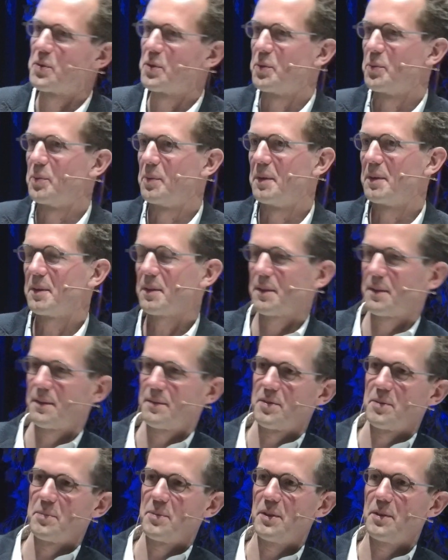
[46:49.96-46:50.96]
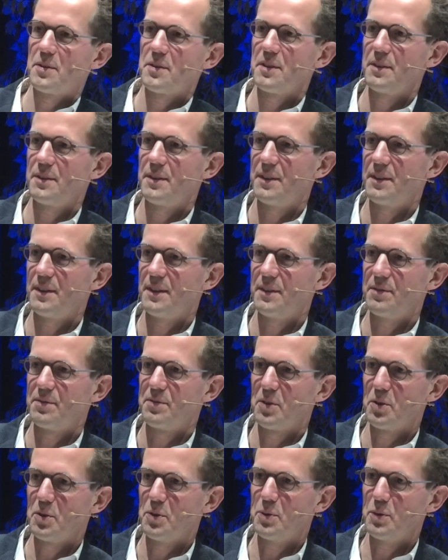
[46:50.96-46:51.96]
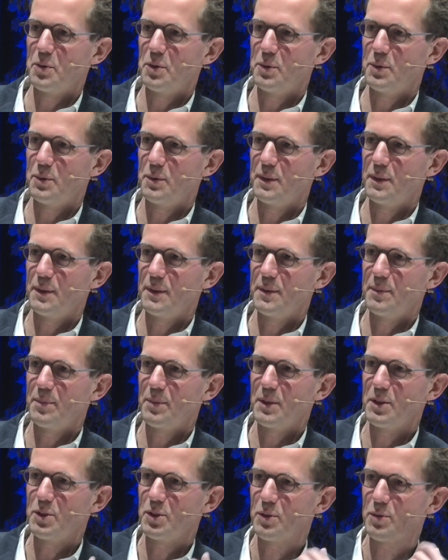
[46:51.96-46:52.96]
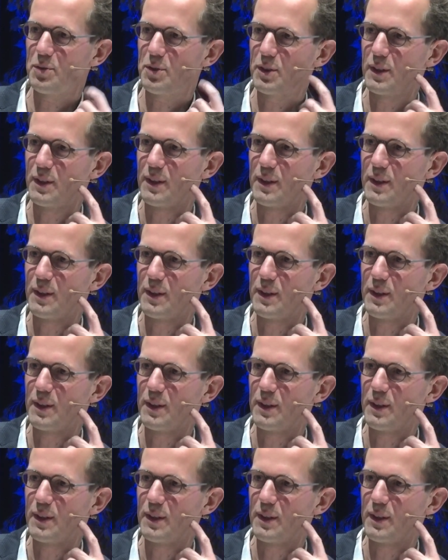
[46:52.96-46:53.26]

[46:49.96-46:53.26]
walk from the hotel, did he follow you, the, the police officer?